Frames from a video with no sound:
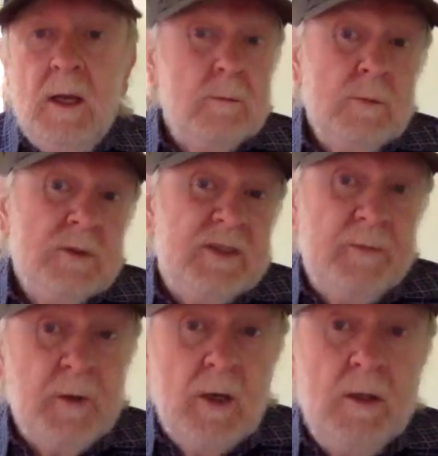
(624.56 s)
uh, was
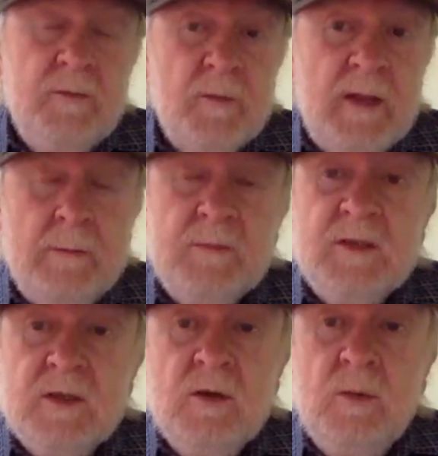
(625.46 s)
difficult for them to
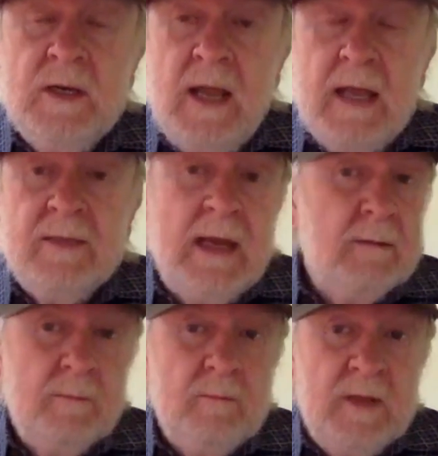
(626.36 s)
do and, and
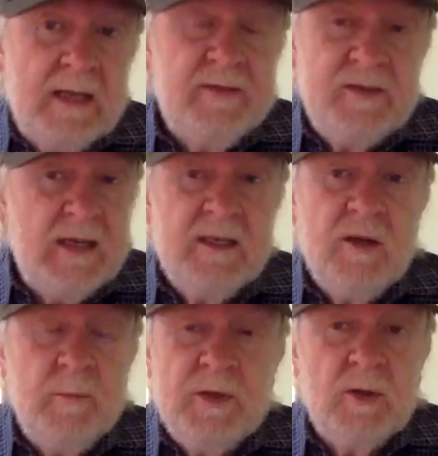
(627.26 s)
that they'd seen
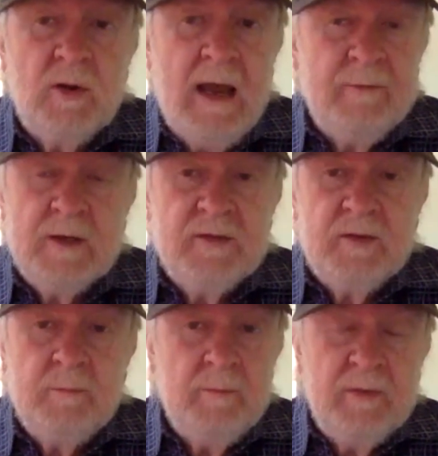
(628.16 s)
computer
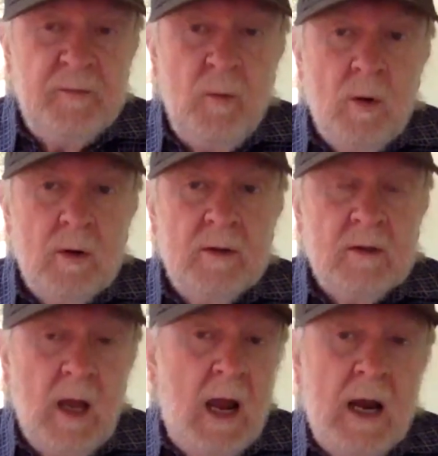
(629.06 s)
graphics before
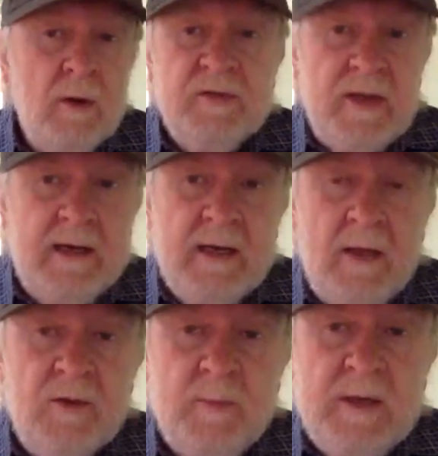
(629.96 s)
ours and
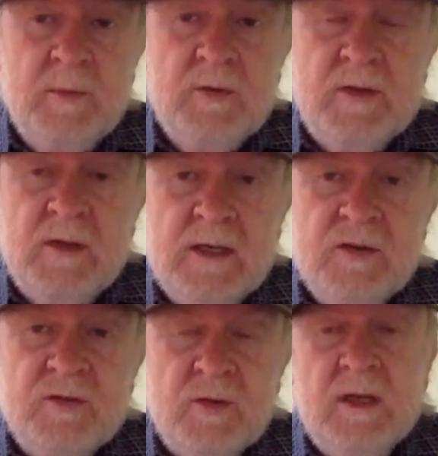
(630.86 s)
other people's in the
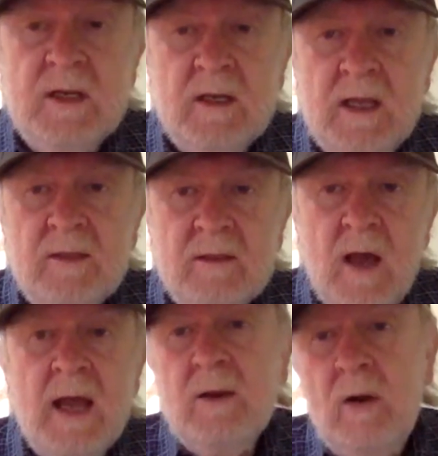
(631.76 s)
industry and, and
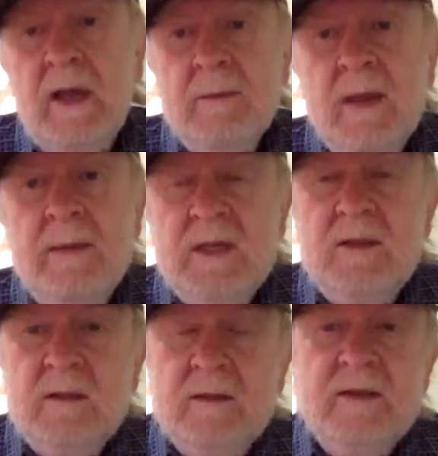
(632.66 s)
thought okay
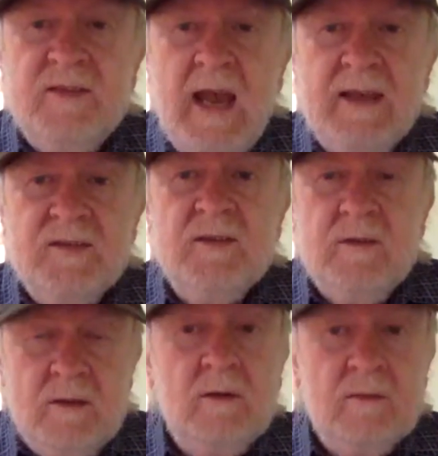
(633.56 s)
maybe these guys
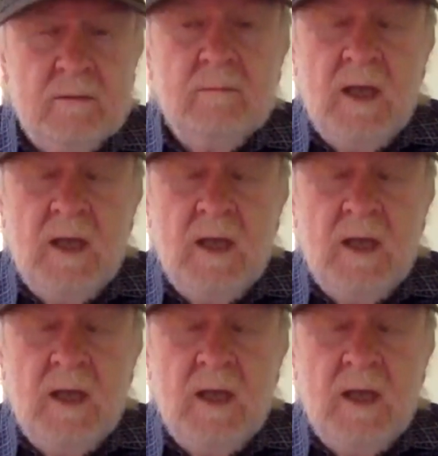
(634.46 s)
you